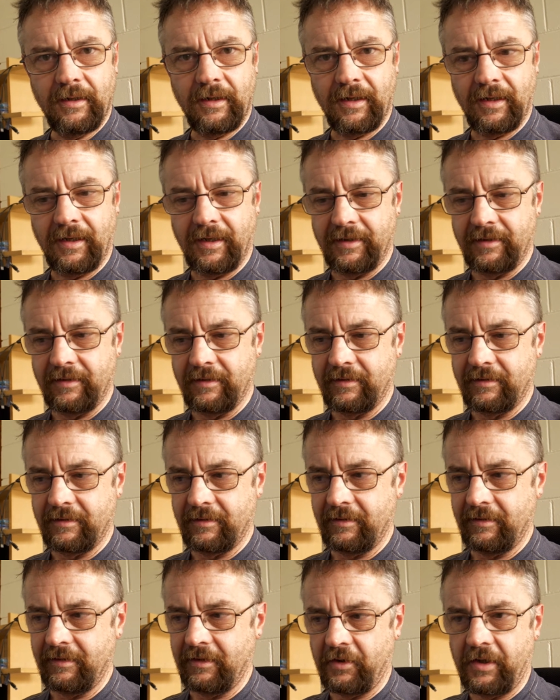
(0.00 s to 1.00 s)
And,
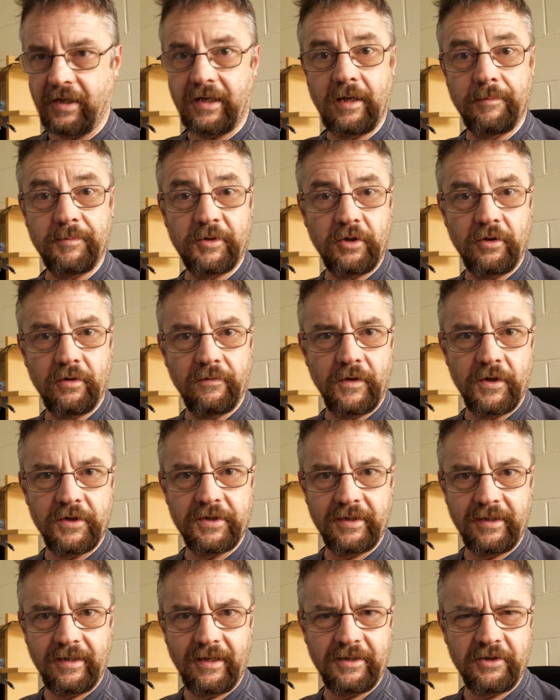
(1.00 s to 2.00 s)
you know, they come to
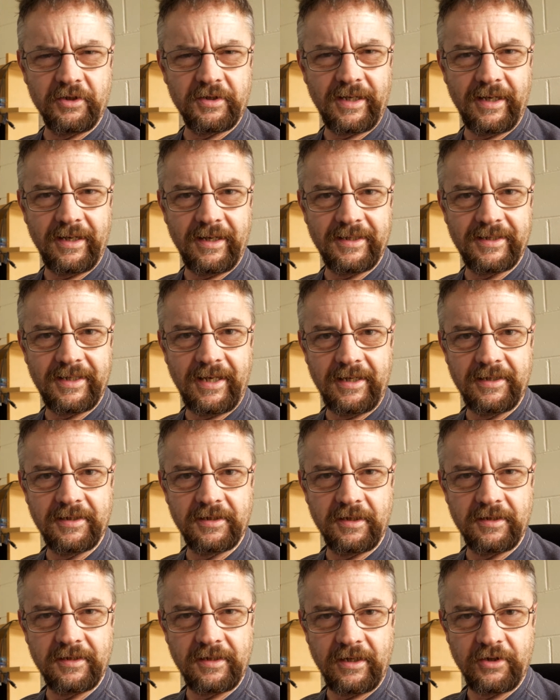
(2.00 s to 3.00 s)
university and then just get a
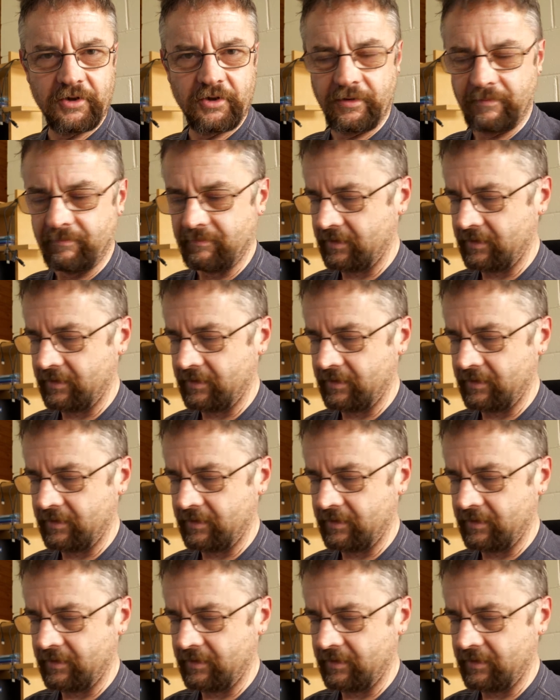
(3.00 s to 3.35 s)
taster session.